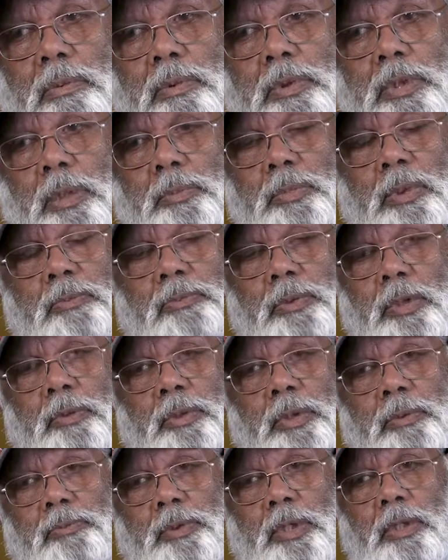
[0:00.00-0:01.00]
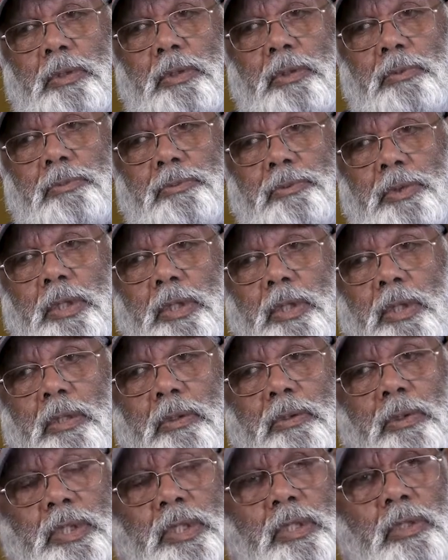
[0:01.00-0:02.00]
and we're very, very,
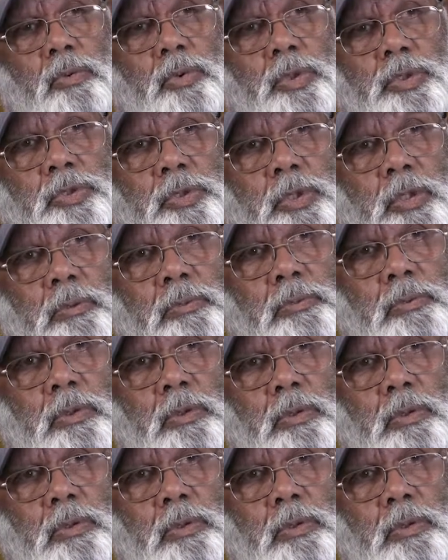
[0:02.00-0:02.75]
very inquisitive.